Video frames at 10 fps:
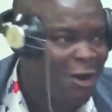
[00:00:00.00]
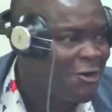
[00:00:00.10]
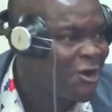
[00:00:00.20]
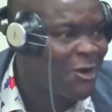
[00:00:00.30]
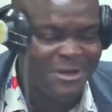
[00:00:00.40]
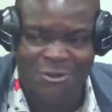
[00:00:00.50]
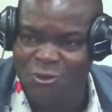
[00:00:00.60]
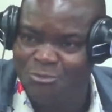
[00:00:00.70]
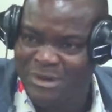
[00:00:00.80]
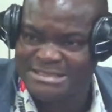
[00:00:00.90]
Don't do me,
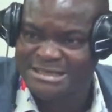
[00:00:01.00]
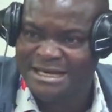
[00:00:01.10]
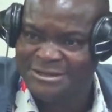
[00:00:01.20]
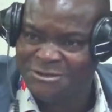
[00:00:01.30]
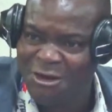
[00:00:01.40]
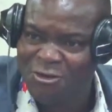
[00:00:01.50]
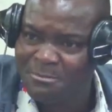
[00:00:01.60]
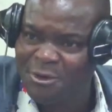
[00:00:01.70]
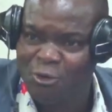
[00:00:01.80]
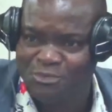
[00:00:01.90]
crew president. Don't
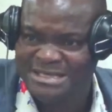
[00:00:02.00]
do me, crew